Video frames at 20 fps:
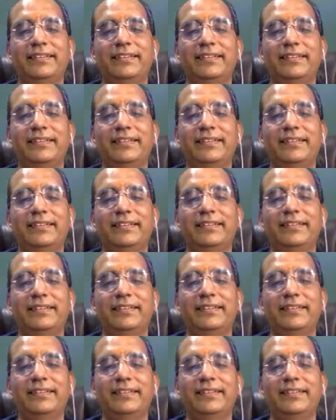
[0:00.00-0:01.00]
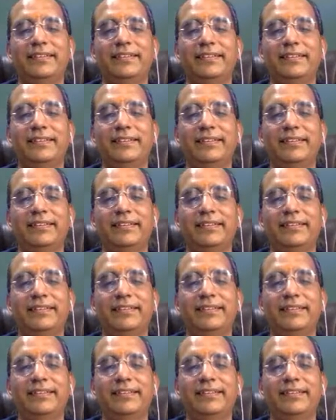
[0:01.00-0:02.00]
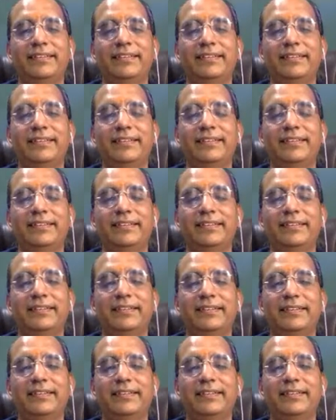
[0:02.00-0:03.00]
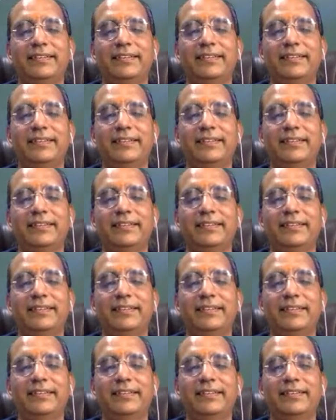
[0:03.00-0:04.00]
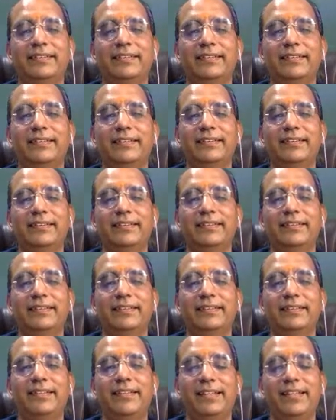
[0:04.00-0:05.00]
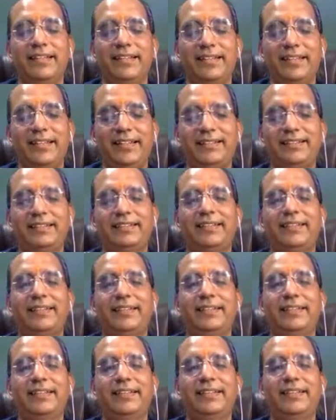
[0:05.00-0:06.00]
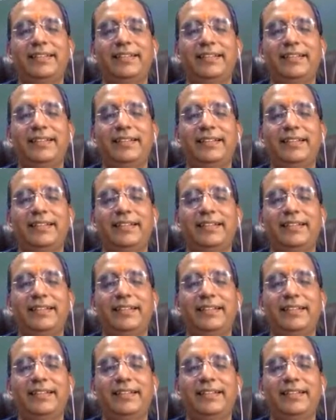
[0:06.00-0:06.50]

This person isn't speaking.